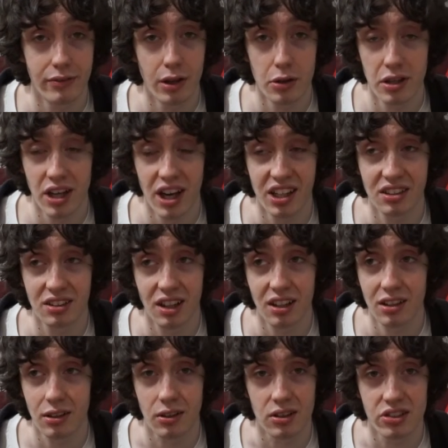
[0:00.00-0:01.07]
very
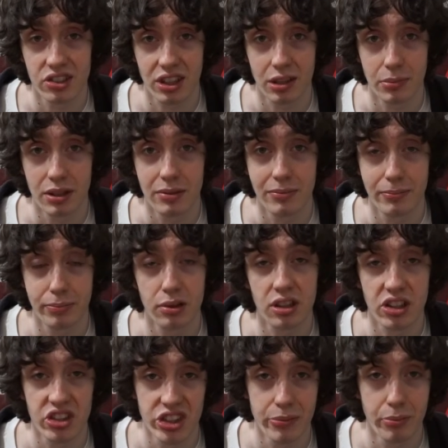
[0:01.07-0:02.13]
high-tech or it's going to be
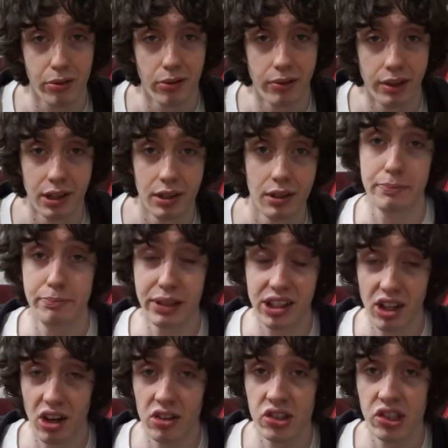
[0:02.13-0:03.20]
pretty simple.
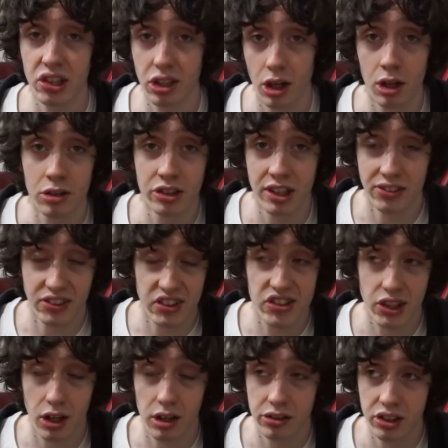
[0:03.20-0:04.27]
Because content is
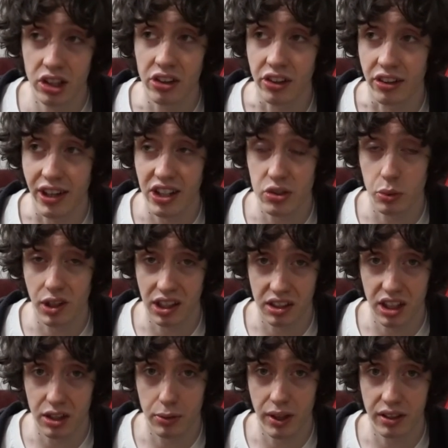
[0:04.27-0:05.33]
content and that's what I
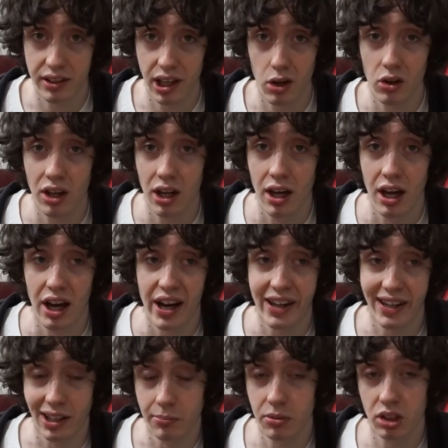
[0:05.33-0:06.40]
need right now, I
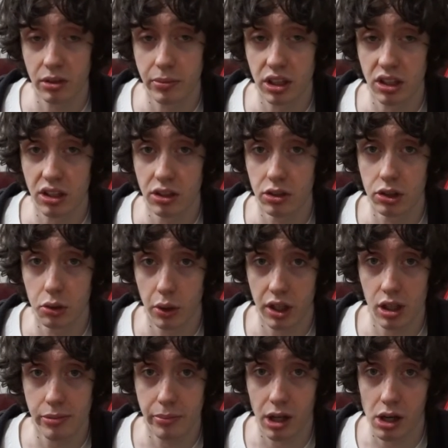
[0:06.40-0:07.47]
am going to be doing
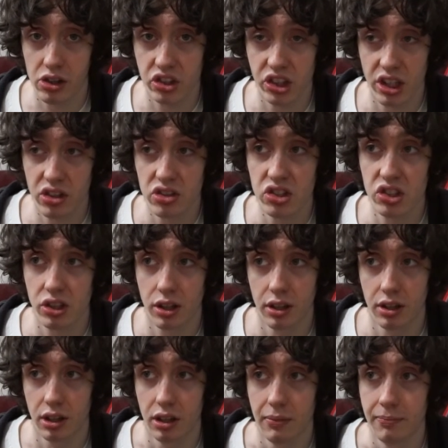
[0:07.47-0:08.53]
unboxings.
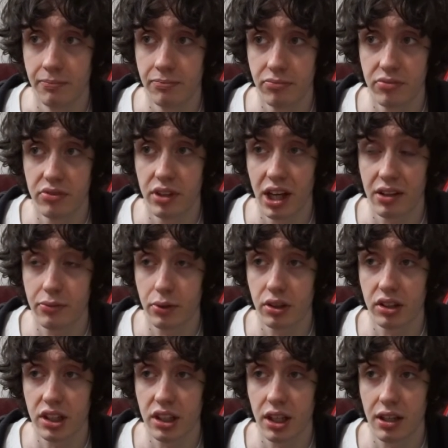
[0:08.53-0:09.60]
Um, not
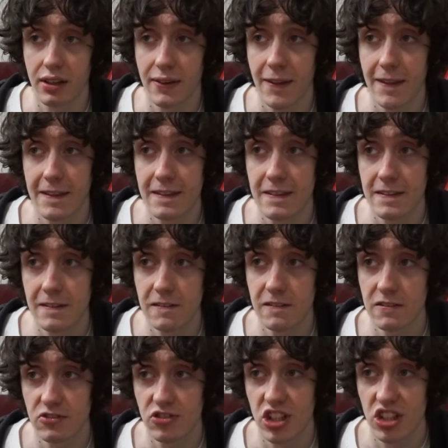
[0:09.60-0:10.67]
really
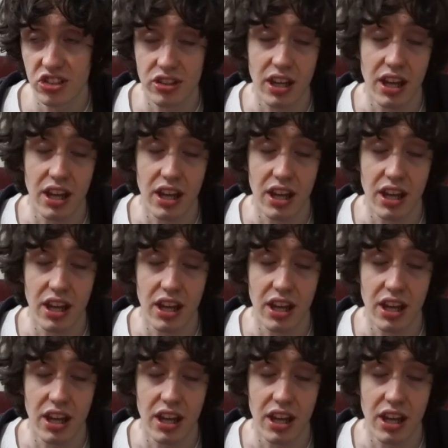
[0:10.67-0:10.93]
just